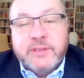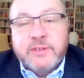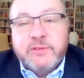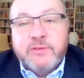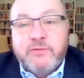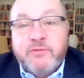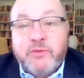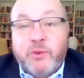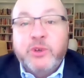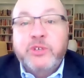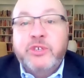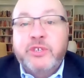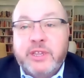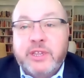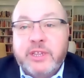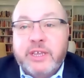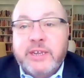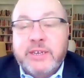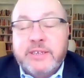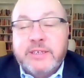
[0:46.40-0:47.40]
is
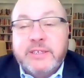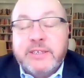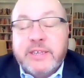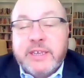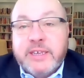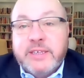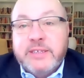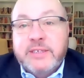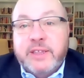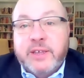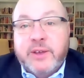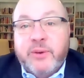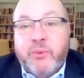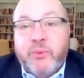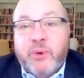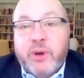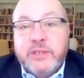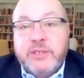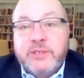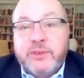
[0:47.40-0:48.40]
fortunately a disease that
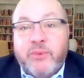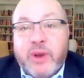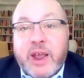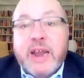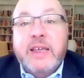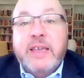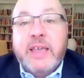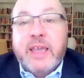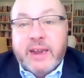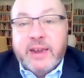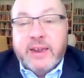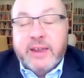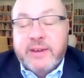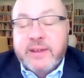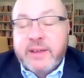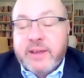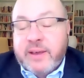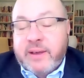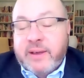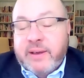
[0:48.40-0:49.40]
was
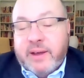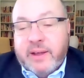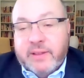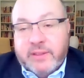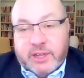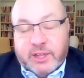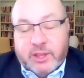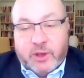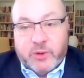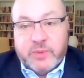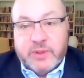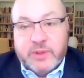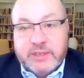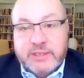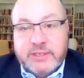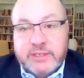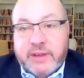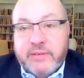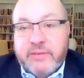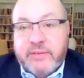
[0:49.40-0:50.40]
eradicated on the globe in
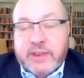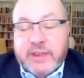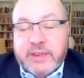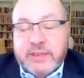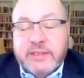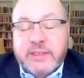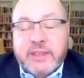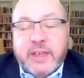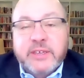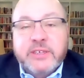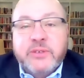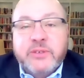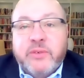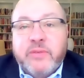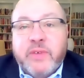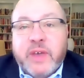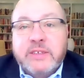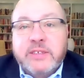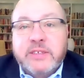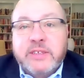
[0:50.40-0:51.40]
the 70s thanks to
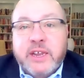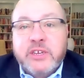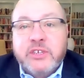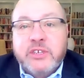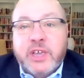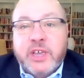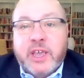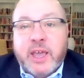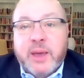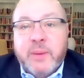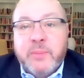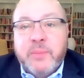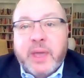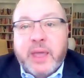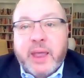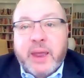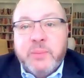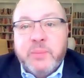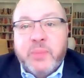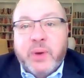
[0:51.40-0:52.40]
a vaccination
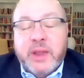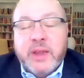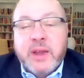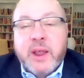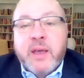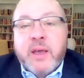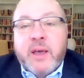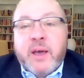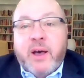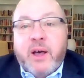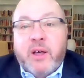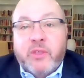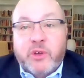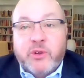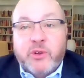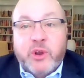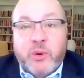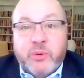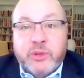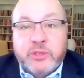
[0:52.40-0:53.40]
campaign. But
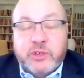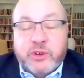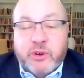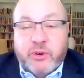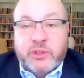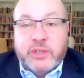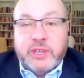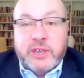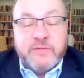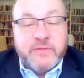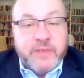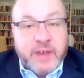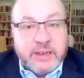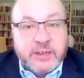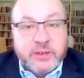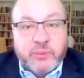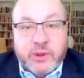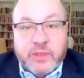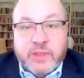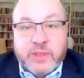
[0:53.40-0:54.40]
although no one's currently
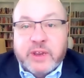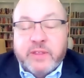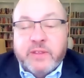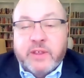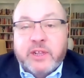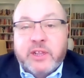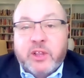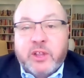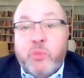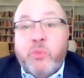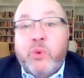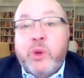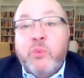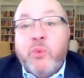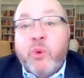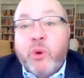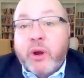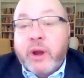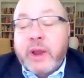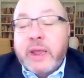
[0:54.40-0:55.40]
infected with it in the globe, we
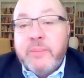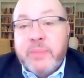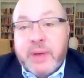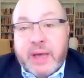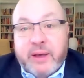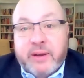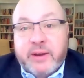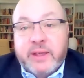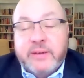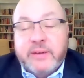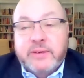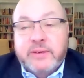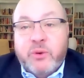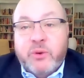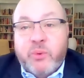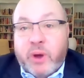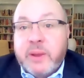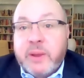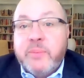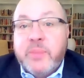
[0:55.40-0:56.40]
worry about it
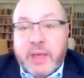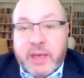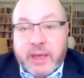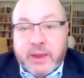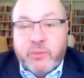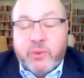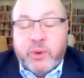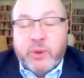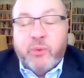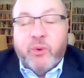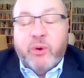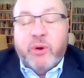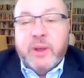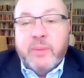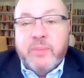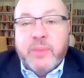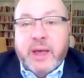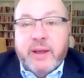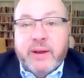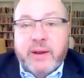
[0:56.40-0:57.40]
quite a bit. We
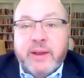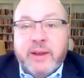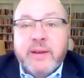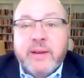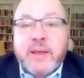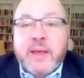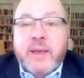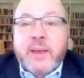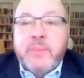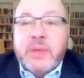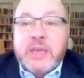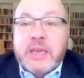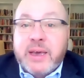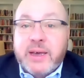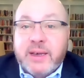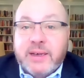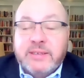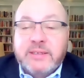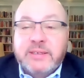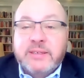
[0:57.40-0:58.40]
worry about it
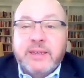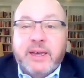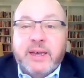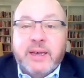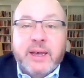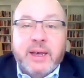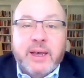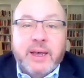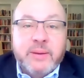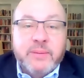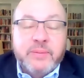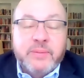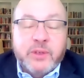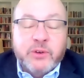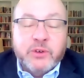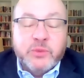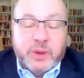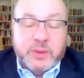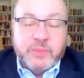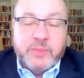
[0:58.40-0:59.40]
because uh,
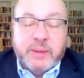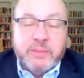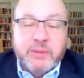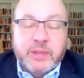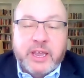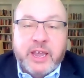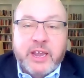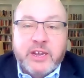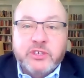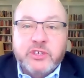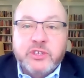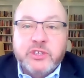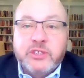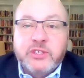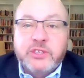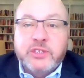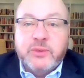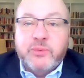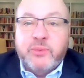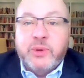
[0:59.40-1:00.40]
there's been
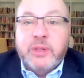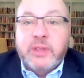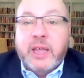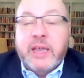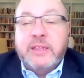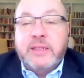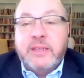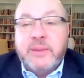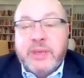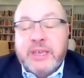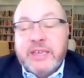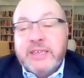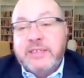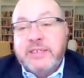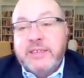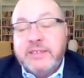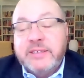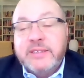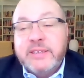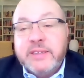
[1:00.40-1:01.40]
publications it would likely be easy